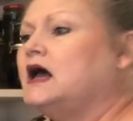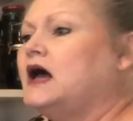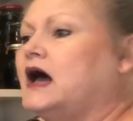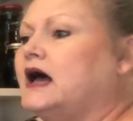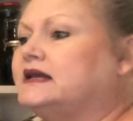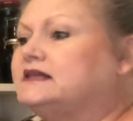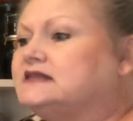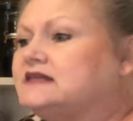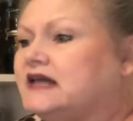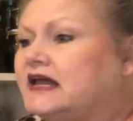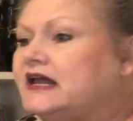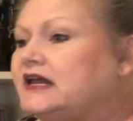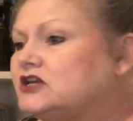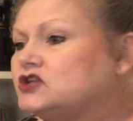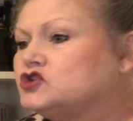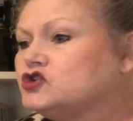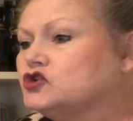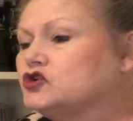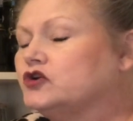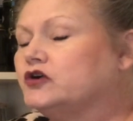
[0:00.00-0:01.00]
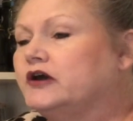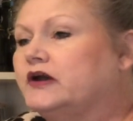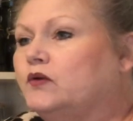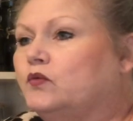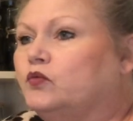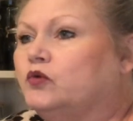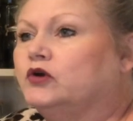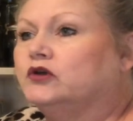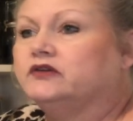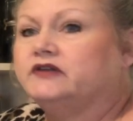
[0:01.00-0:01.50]
a tincture
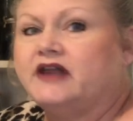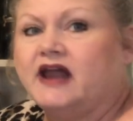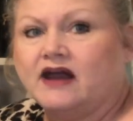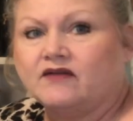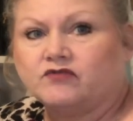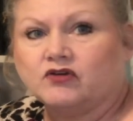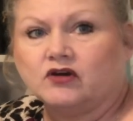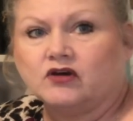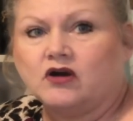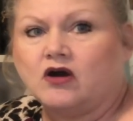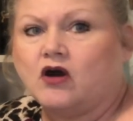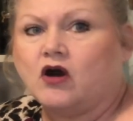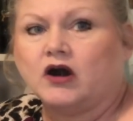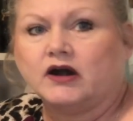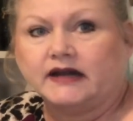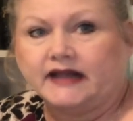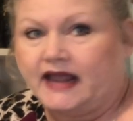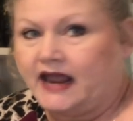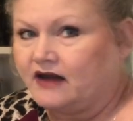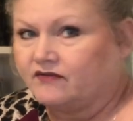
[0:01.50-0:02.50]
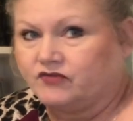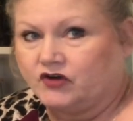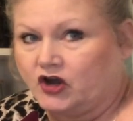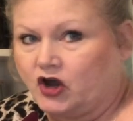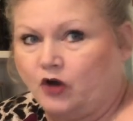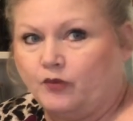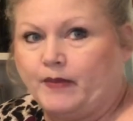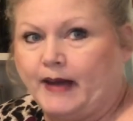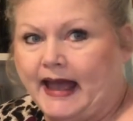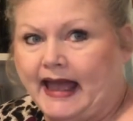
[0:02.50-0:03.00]
will never, hardly ever
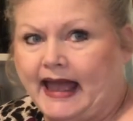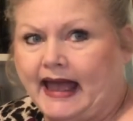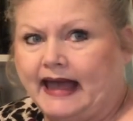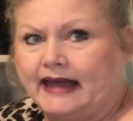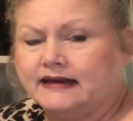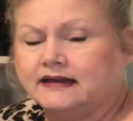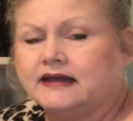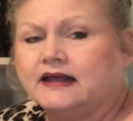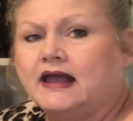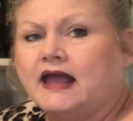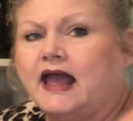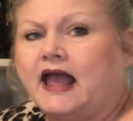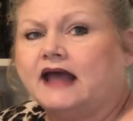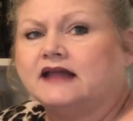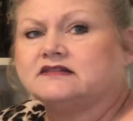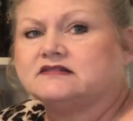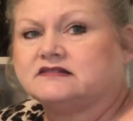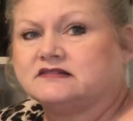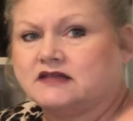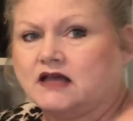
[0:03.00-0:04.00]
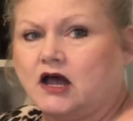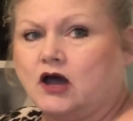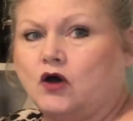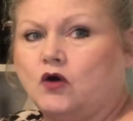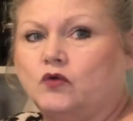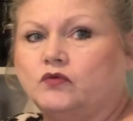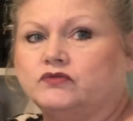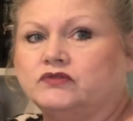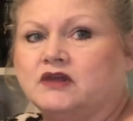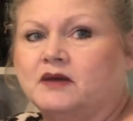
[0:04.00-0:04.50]
go bad. And
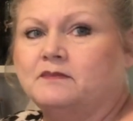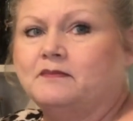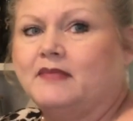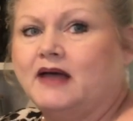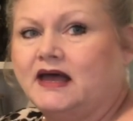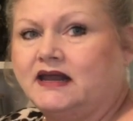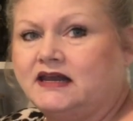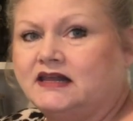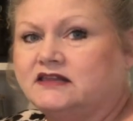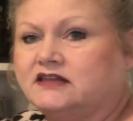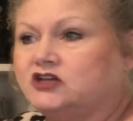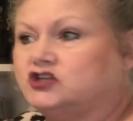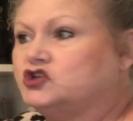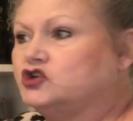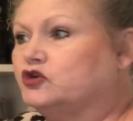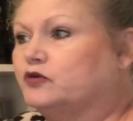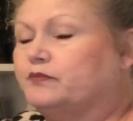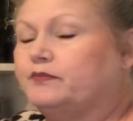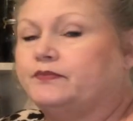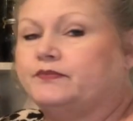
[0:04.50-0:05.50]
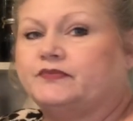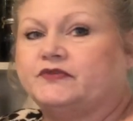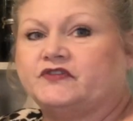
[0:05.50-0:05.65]
so the money that you're